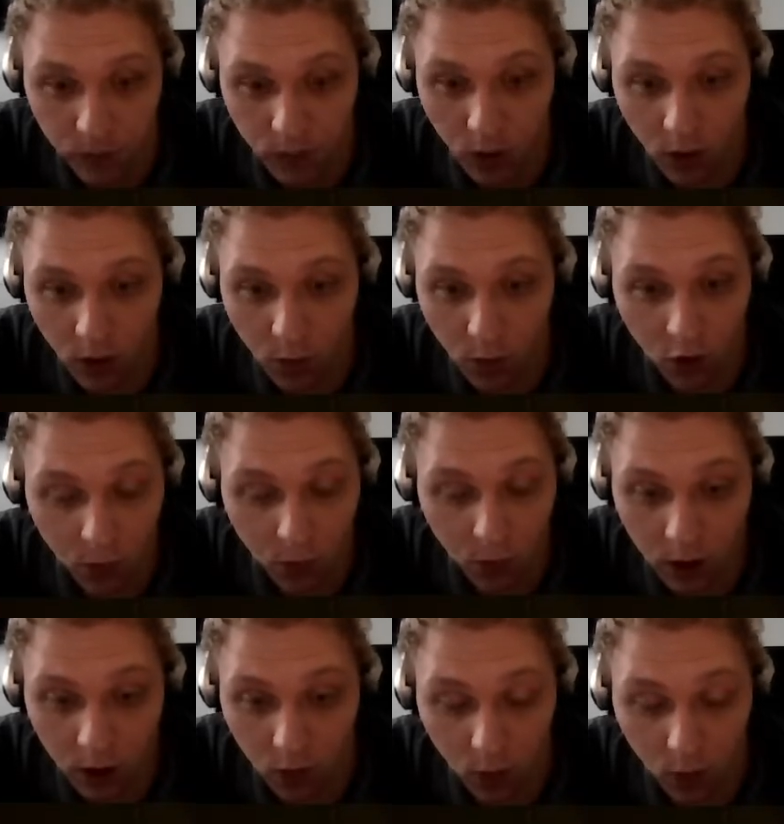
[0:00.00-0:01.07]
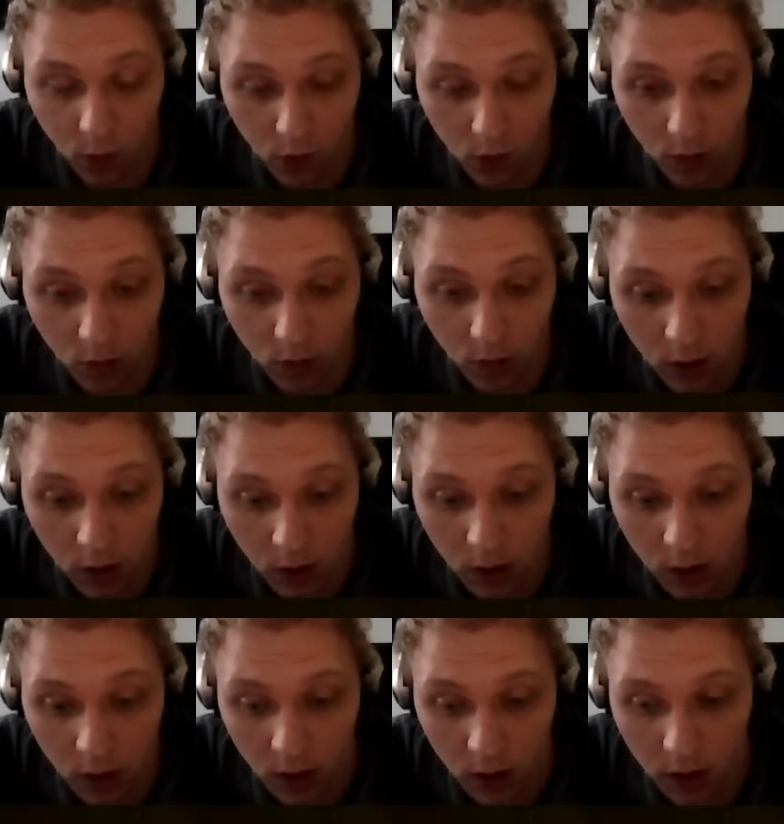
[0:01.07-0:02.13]
which is what I don't want.
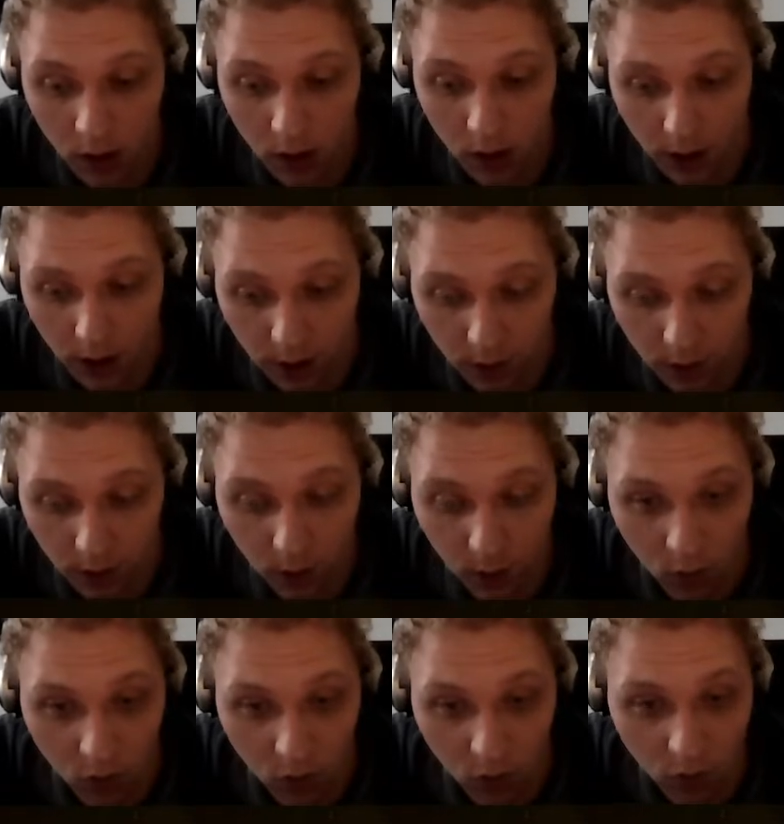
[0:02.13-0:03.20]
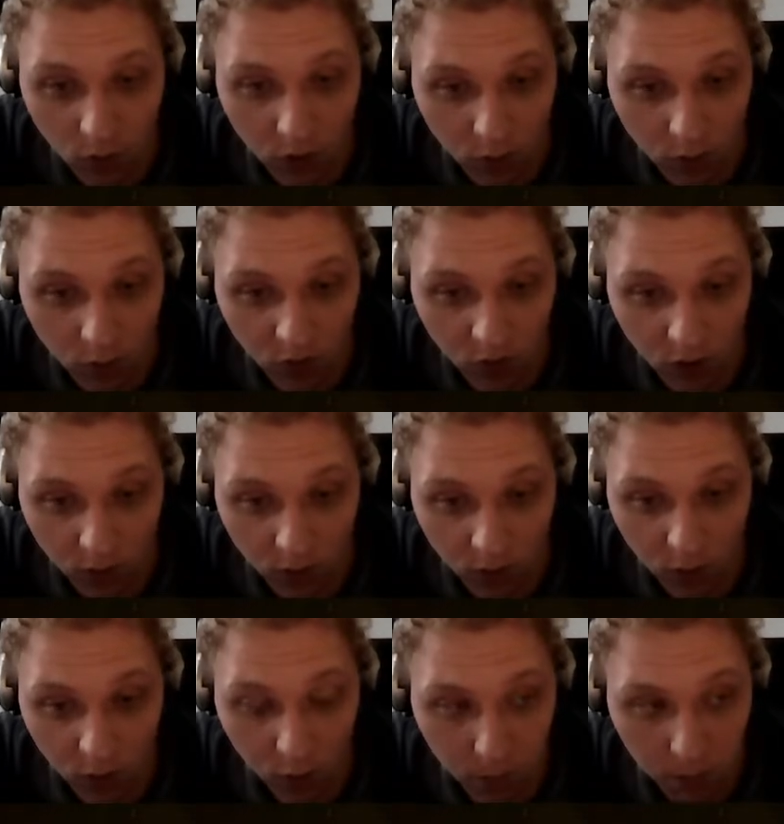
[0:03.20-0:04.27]
They were so generous enough to
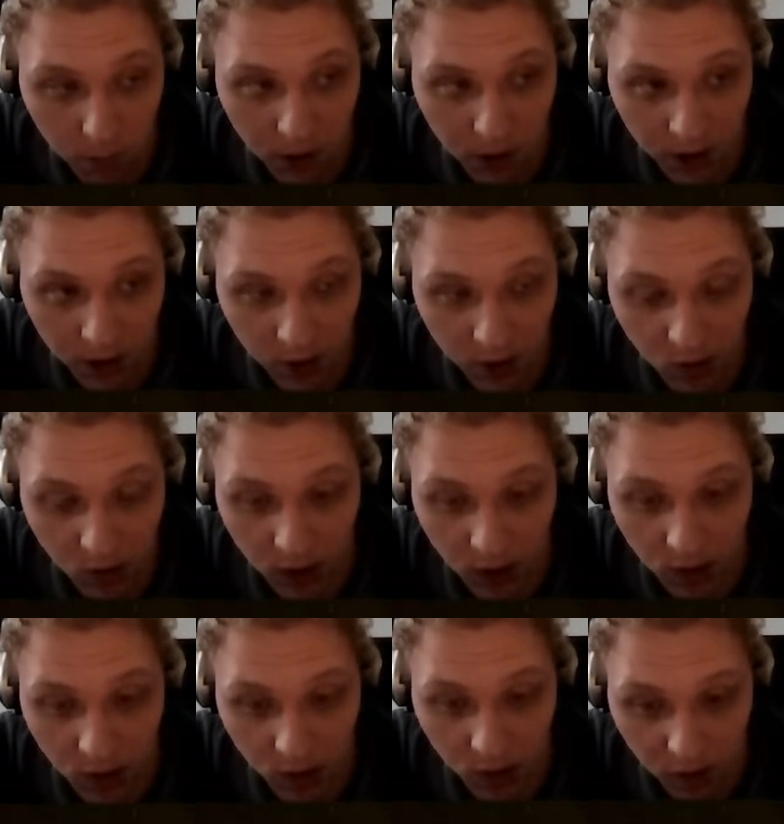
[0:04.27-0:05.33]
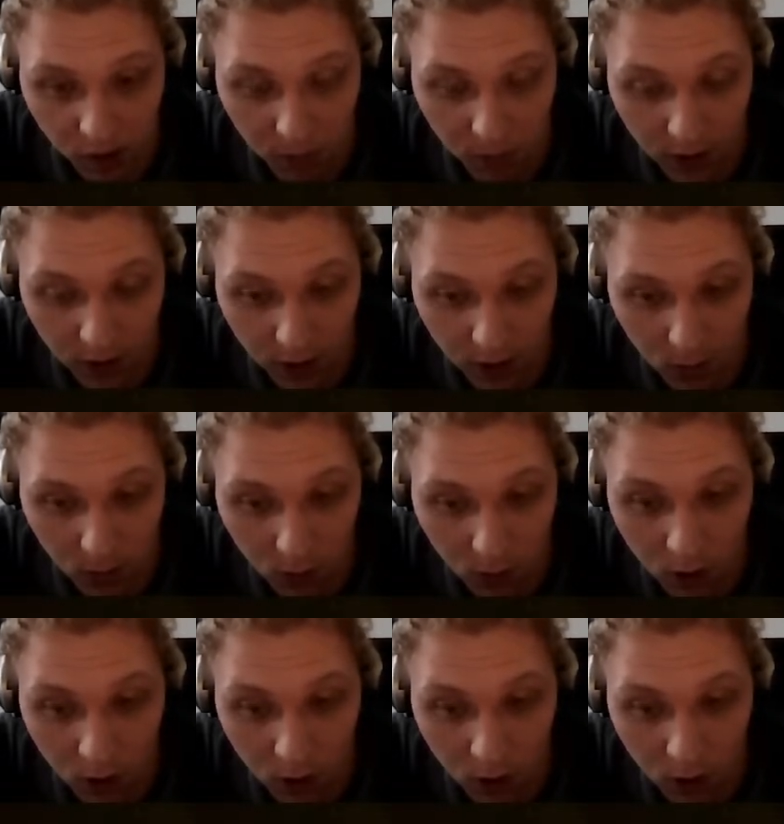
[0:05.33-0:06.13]
rip me these and send me them